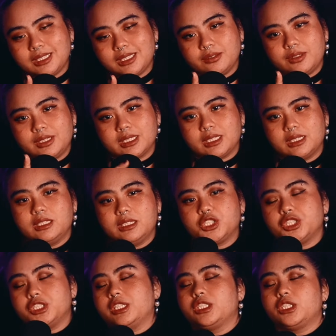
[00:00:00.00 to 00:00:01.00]
of this
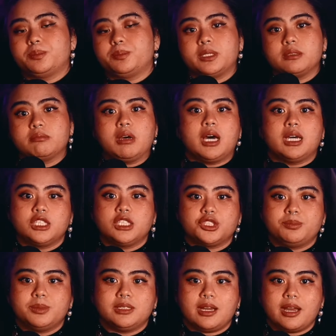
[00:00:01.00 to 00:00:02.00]
conditioning to put
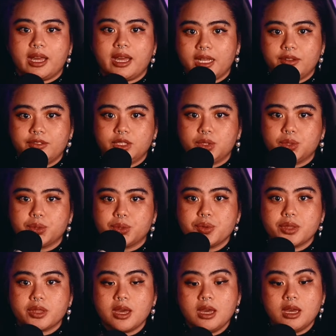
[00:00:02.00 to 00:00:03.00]
punishment ahead of the
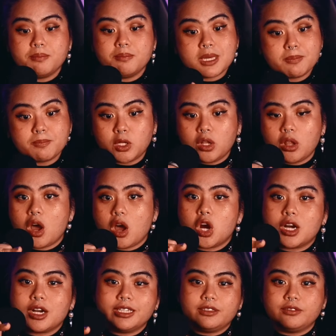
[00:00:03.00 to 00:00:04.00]
truth, people
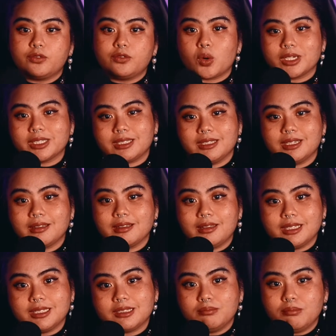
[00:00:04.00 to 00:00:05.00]
are enforcing
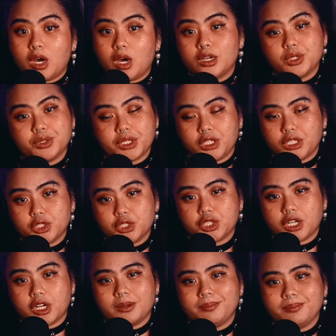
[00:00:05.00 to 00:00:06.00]
this
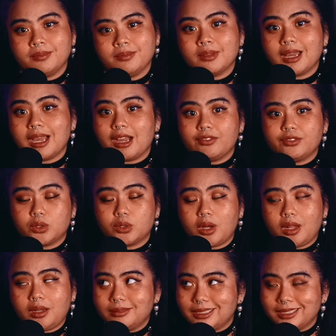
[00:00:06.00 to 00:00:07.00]
monoculture. After
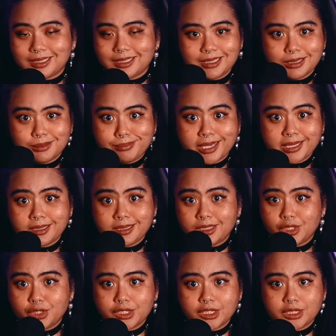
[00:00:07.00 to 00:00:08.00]
all, it's in the best
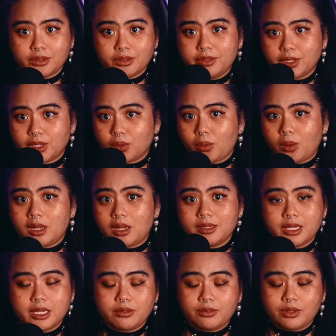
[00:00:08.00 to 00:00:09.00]
interest of their
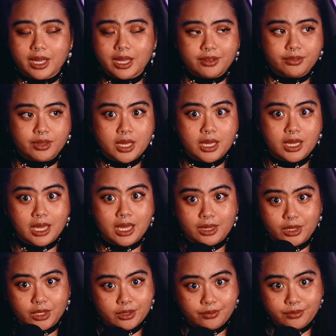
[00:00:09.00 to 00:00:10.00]
quality of life and
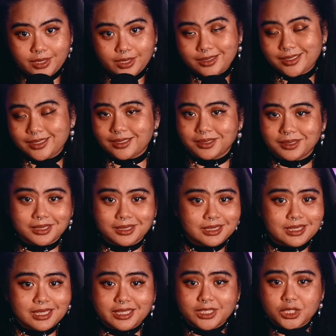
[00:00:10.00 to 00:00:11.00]
the conveniences that
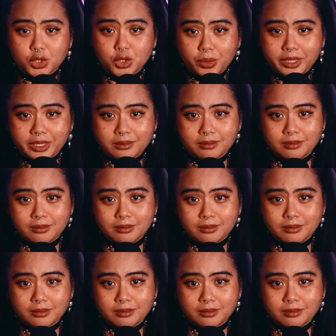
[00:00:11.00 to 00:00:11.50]
they enjoy.